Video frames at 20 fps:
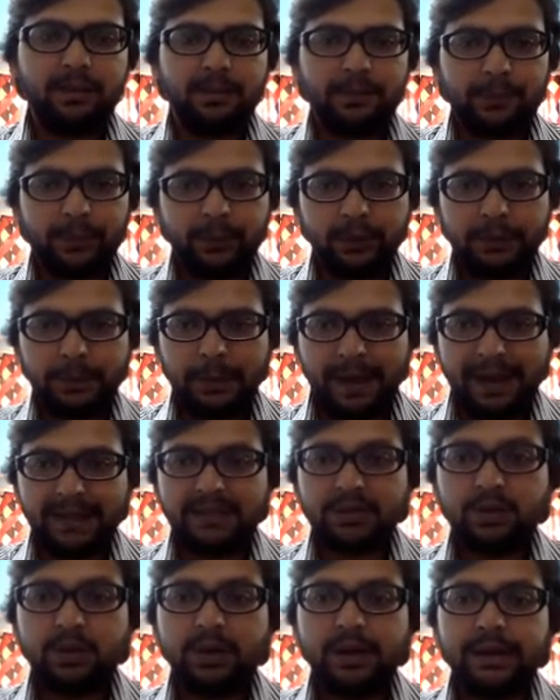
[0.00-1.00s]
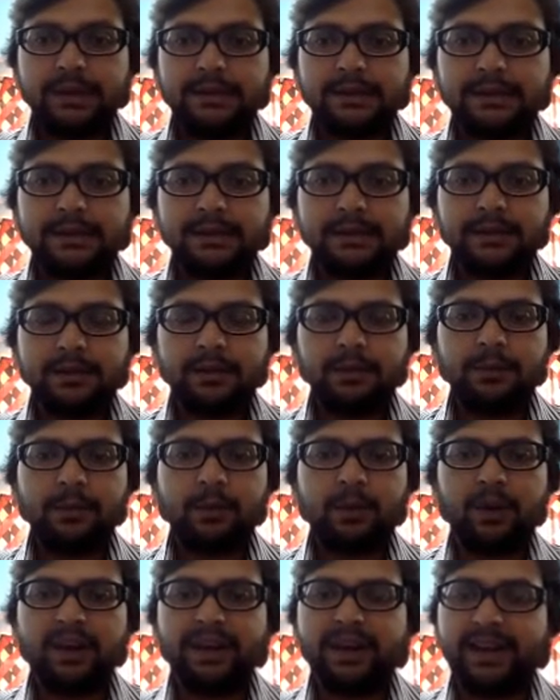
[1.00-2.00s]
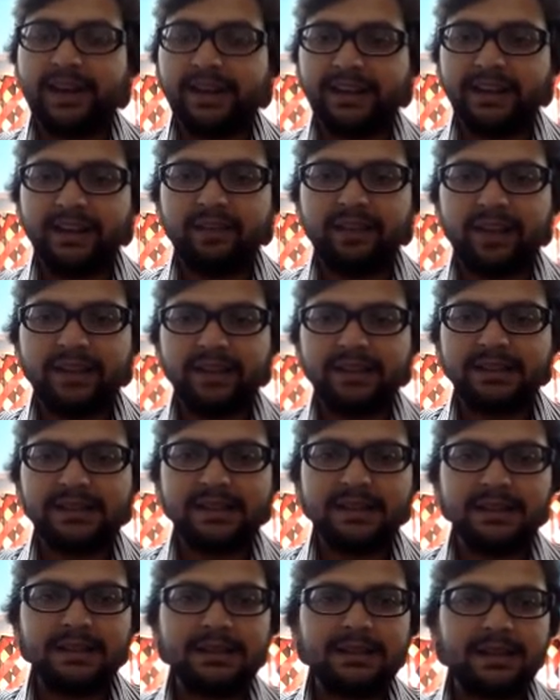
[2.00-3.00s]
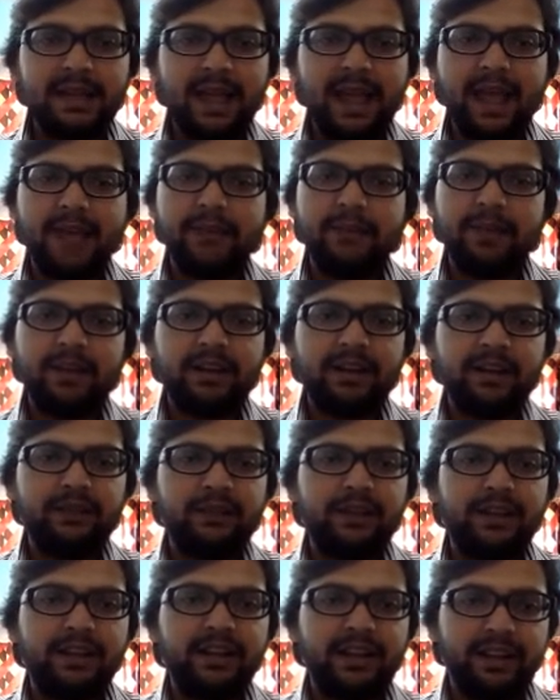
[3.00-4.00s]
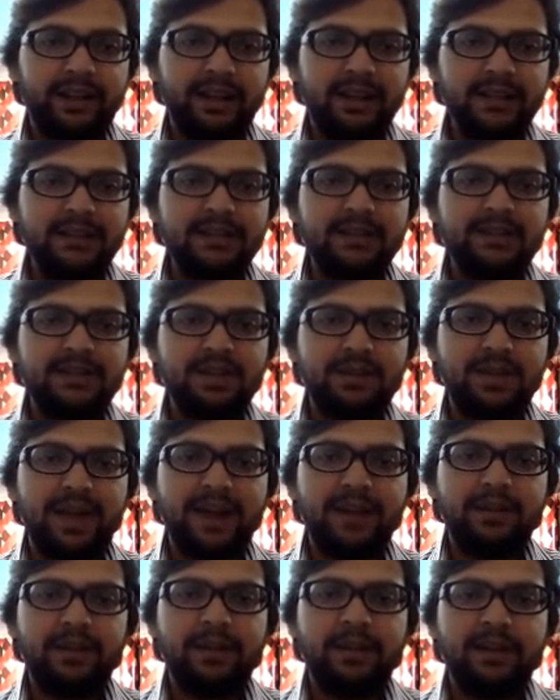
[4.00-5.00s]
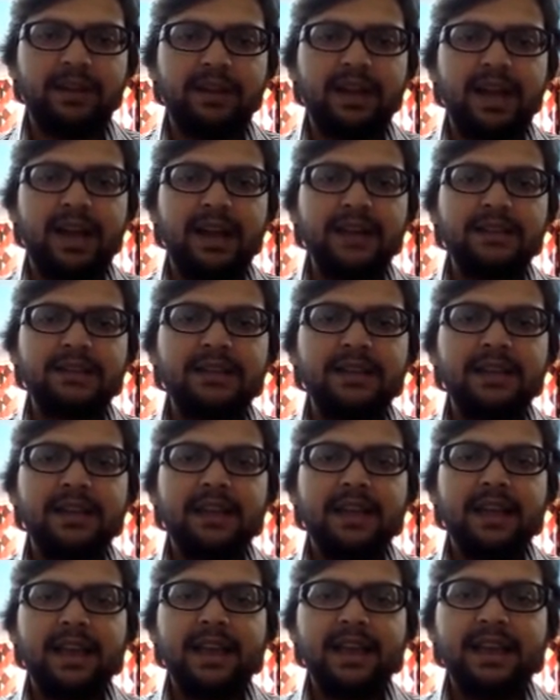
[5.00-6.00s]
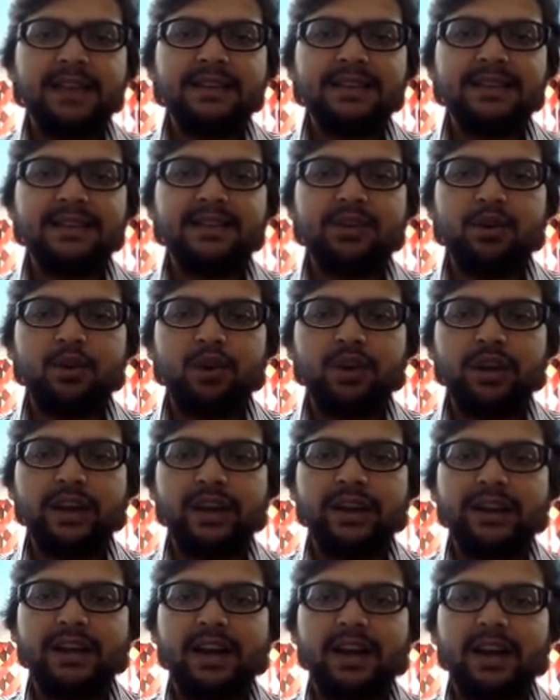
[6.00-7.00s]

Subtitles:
put passwords, provide antiviruses, and many different things. A system admin task has no data